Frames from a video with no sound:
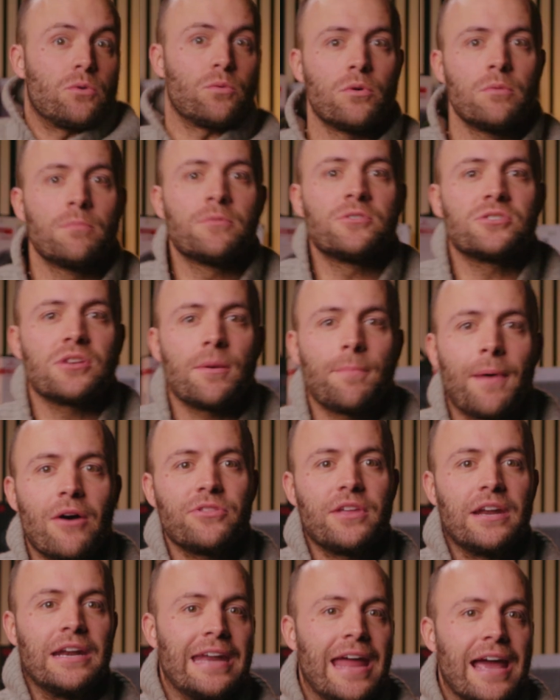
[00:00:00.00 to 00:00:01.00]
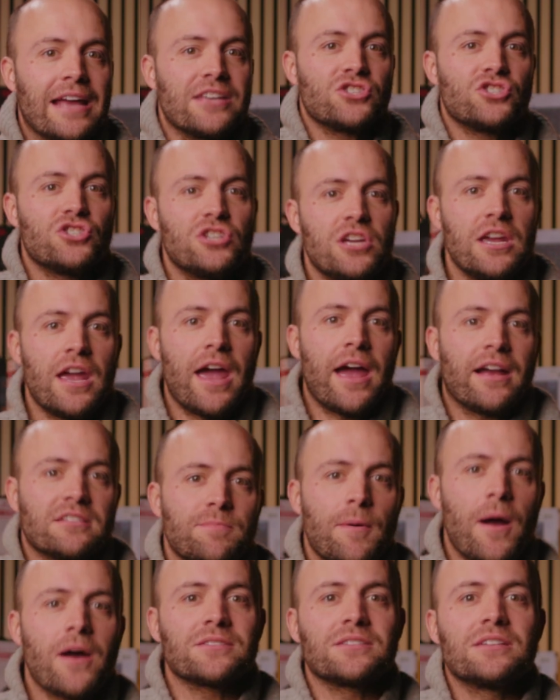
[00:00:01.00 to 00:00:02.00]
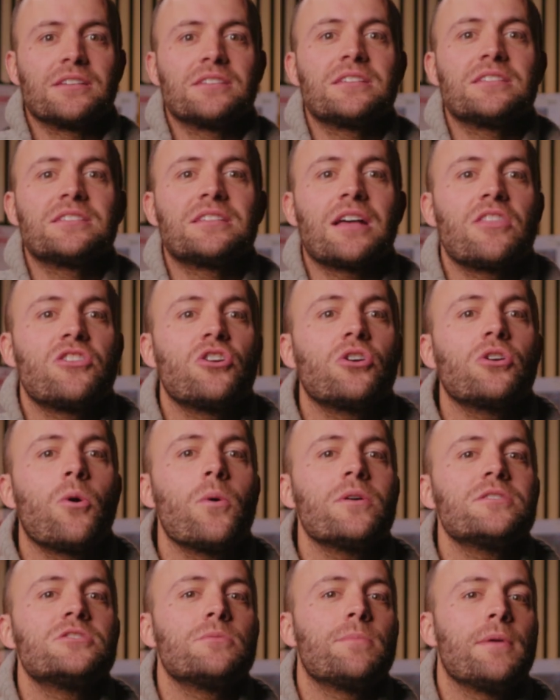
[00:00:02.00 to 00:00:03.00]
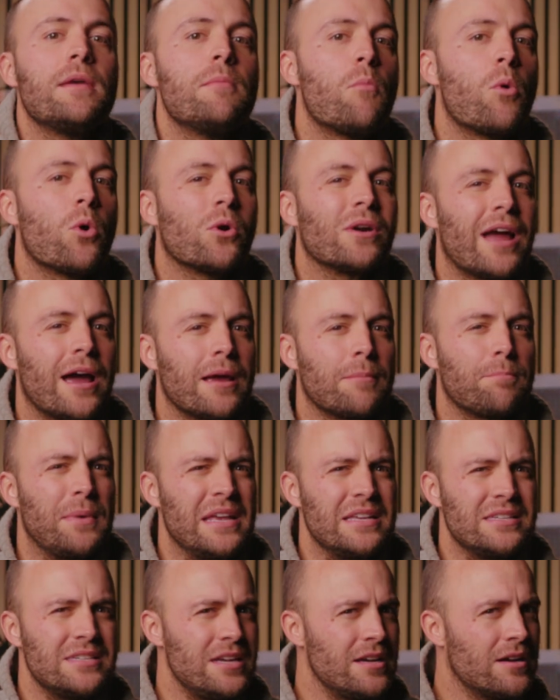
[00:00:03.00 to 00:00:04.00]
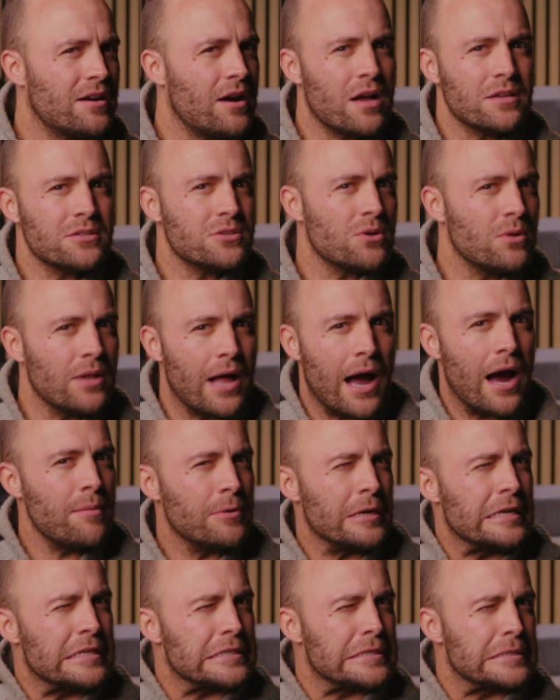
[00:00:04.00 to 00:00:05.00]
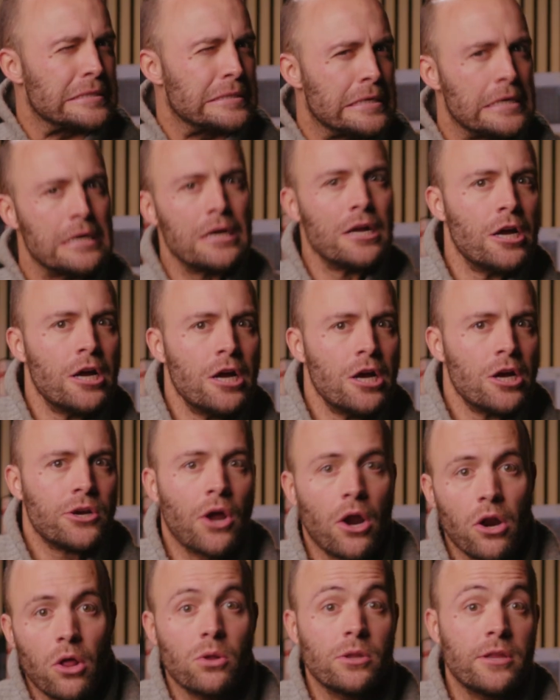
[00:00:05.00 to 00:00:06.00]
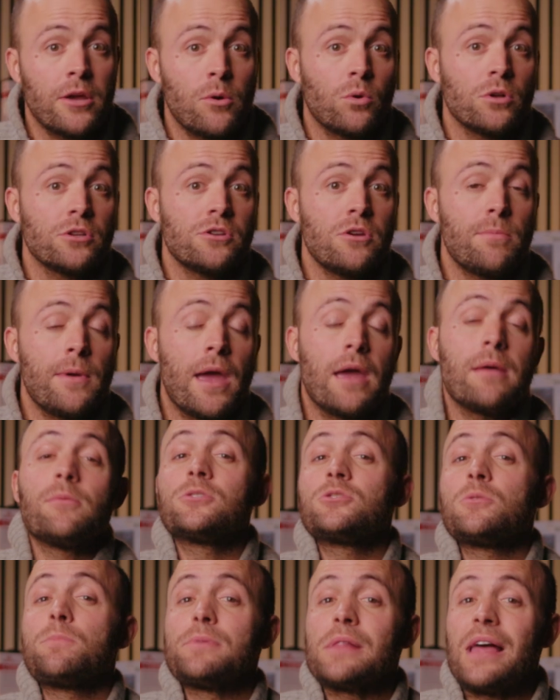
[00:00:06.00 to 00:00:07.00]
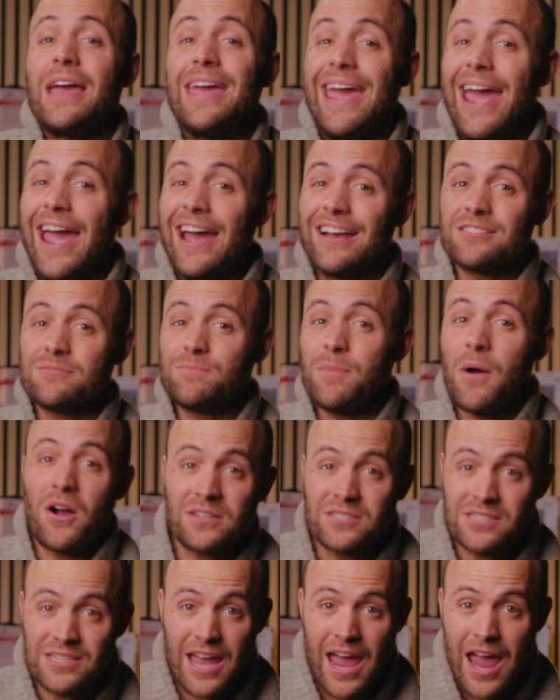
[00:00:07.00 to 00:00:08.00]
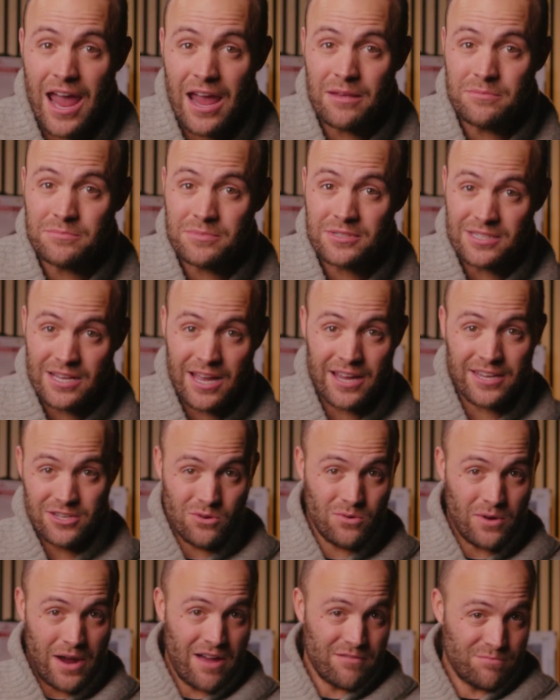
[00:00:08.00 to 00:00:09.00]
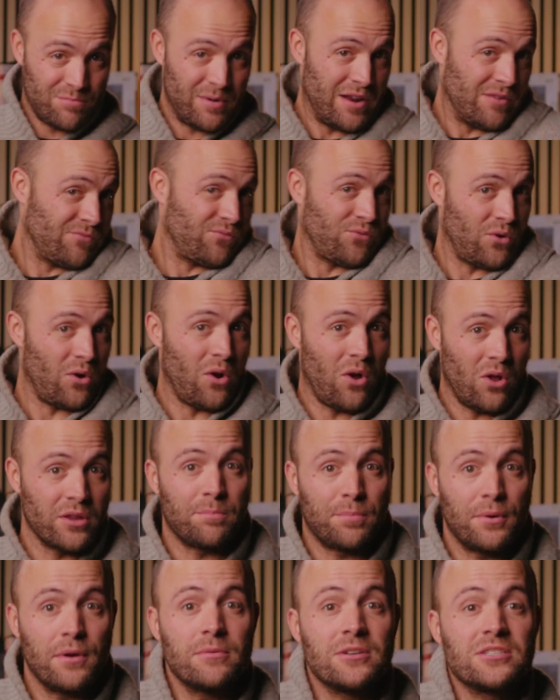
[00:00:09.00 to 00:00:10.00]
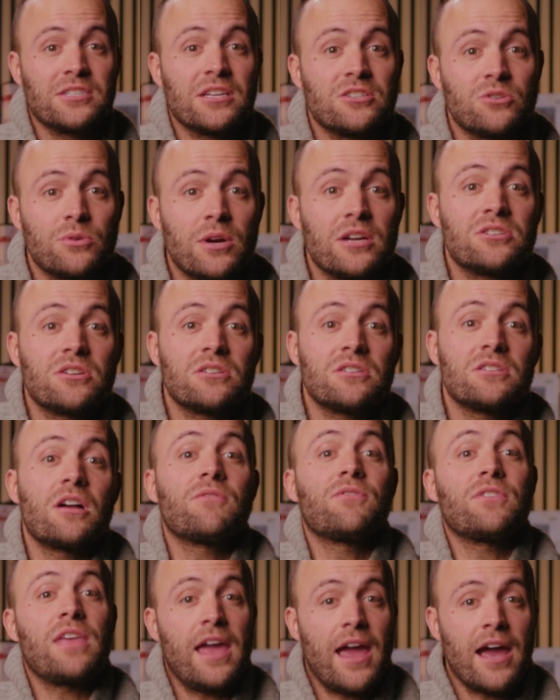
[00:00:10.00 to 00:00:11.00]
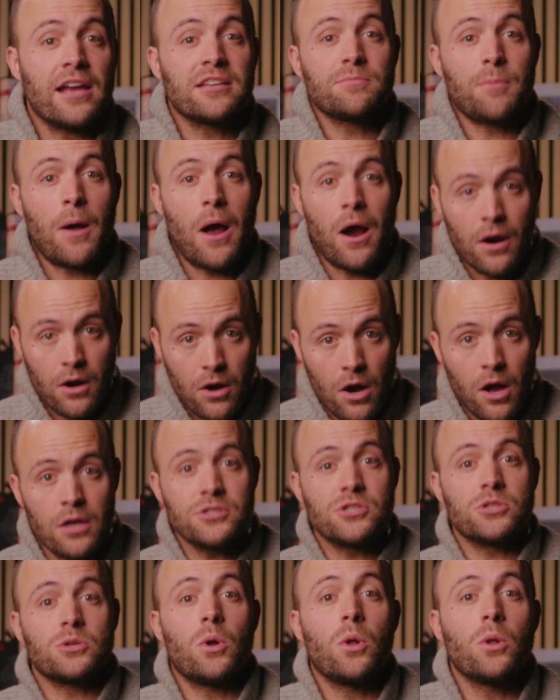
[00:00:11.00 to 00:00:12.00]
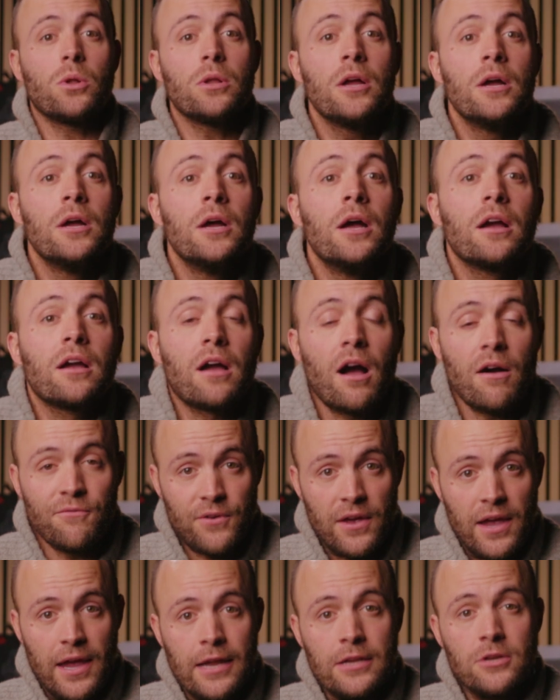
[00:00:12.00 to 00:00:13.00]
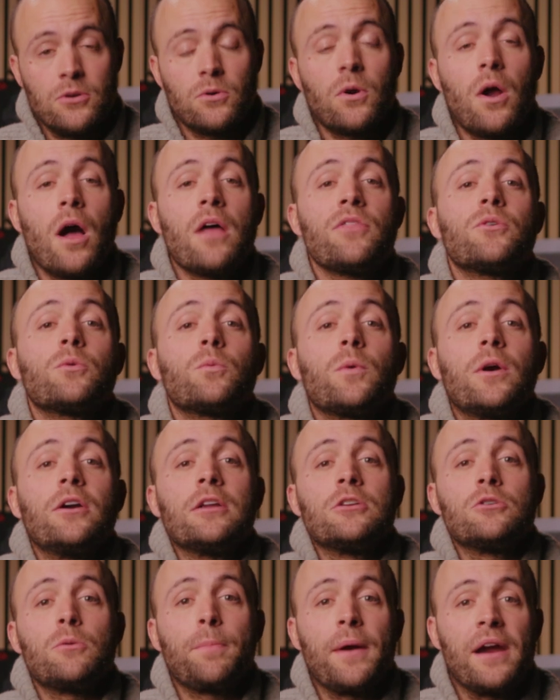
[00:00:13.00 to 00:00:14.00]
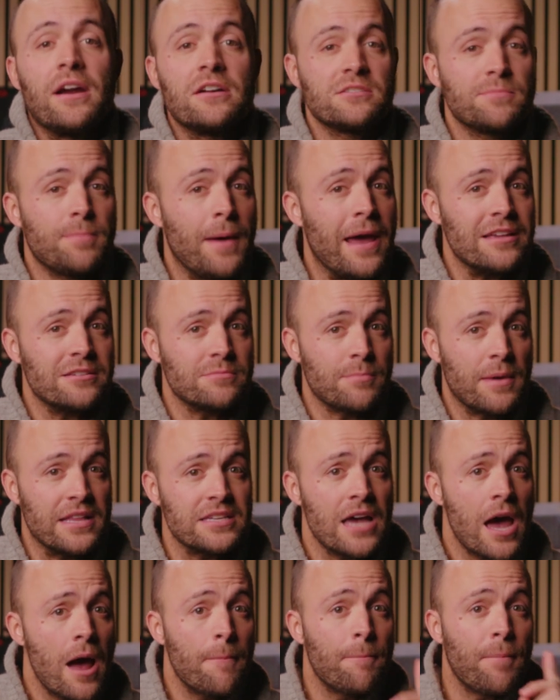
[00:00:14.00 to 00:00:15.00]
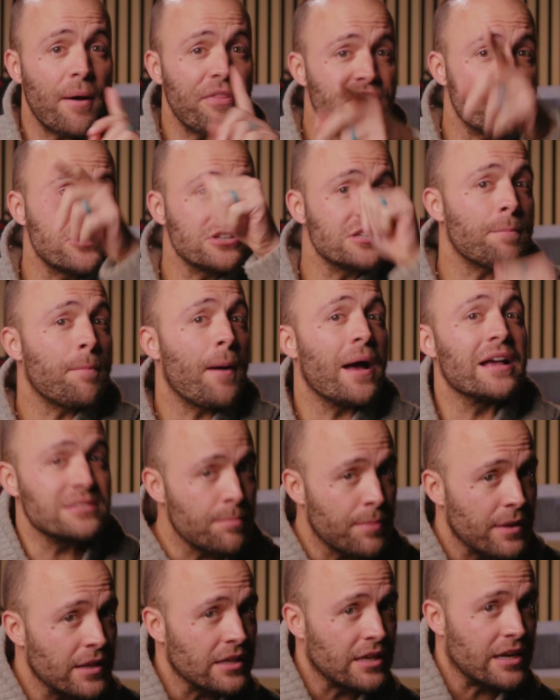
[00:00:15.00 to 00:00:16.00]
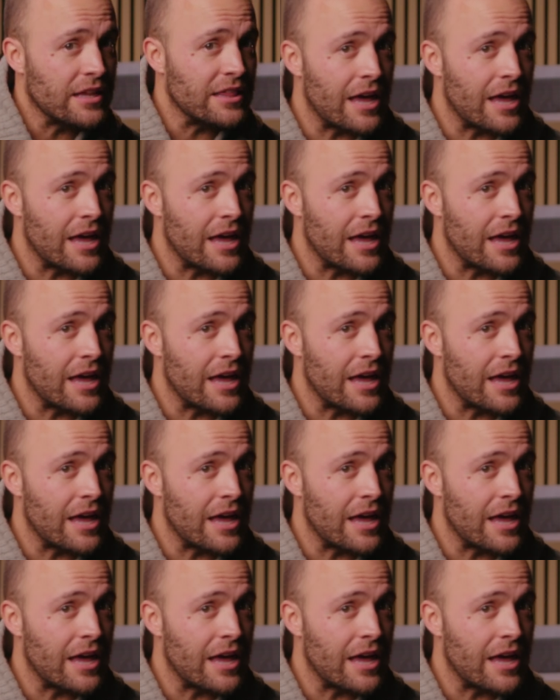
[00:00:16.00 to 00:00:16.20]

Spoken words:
rumors about the next G Xboxes is that they're going to be more like PC console hybrids. Not only will you be able to play Xbox games like you have been for all the previous iterations of the Xbox console, comfy in your underwear in your parents' basement, but there's a possibility